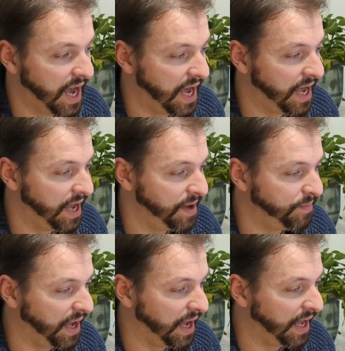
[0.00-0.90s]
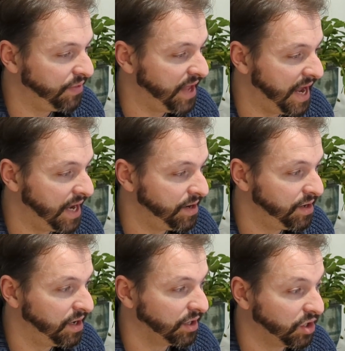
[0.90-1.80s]
And
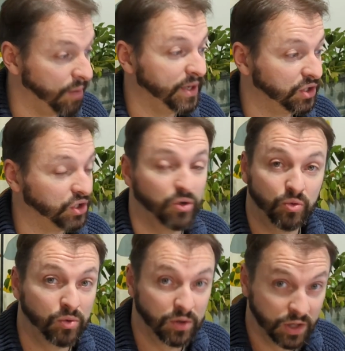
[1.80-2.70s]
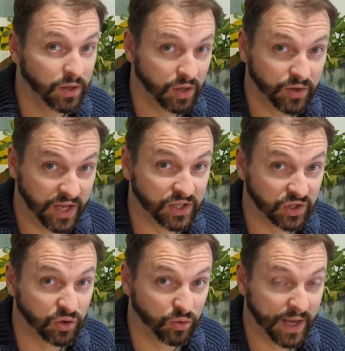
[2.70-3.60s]
then, coming soon, they're
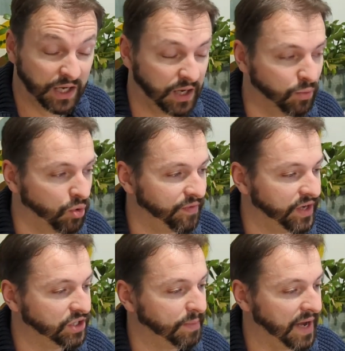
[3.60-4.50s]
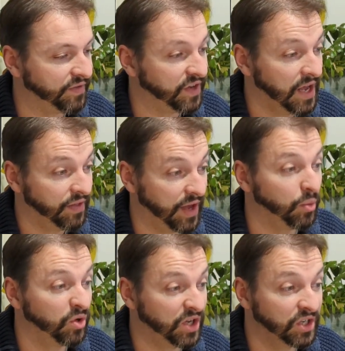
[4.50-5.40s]
still making more adventure paths. They
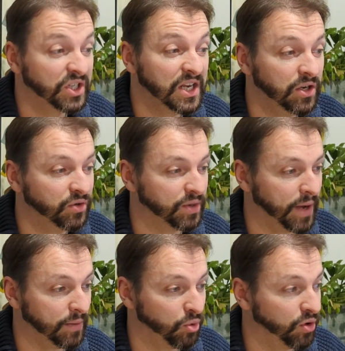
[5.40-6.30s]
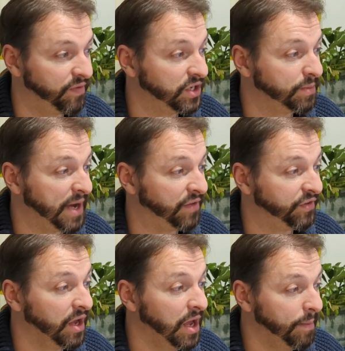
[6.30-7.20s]
will continue to make more adventure
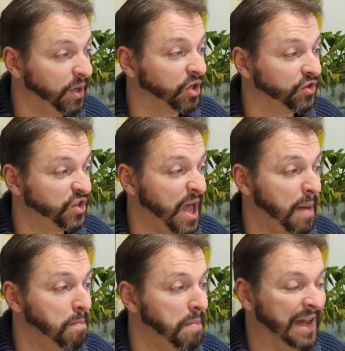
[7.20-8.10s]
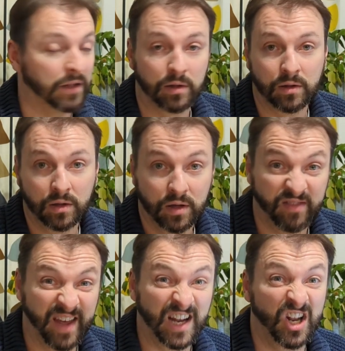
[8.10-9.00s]
paths because they're mental
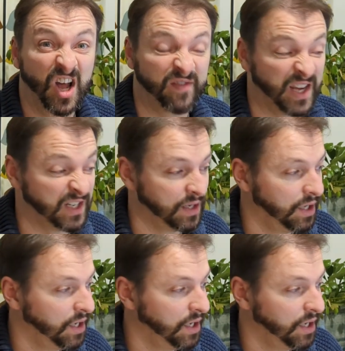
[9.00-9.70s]
and they love it.